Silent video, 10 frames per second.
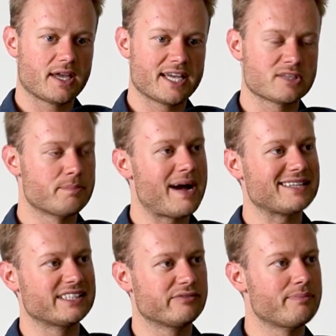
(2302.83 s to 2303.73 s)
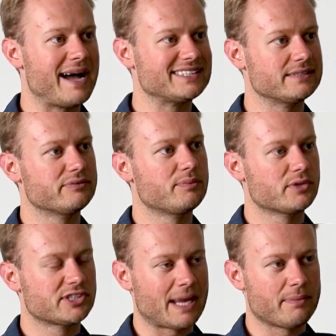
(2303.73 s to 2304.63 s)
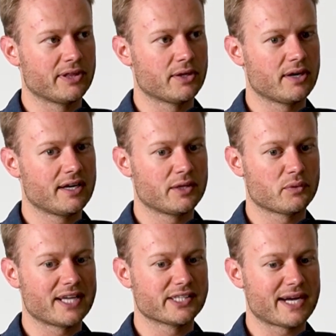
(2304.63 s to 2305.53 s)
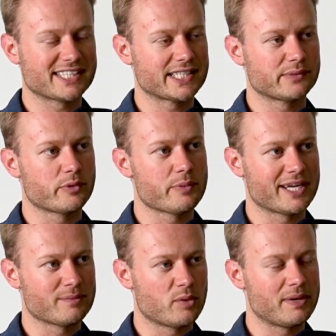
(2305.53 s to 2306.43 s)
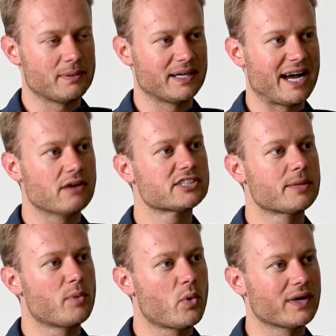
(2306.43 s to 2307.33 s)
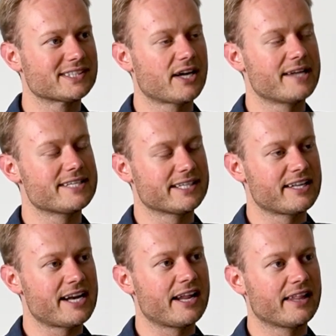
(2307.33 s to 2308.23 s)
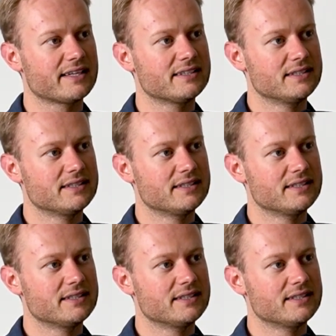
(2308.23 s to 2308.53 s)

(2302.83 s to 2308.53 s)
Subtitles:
it's a massive, massive step in the right direction if we're bringing more people in-house. So more exciting than anything.